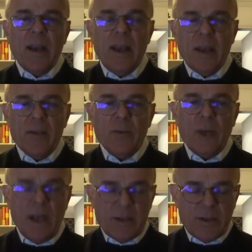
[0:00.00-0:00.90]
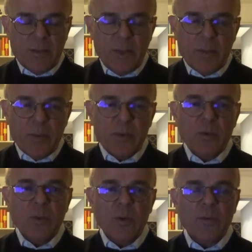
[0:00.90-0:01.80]
and we ask the people to
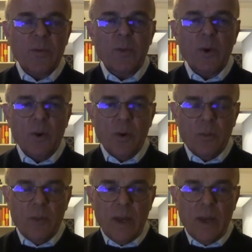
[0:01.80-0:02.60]
work from home.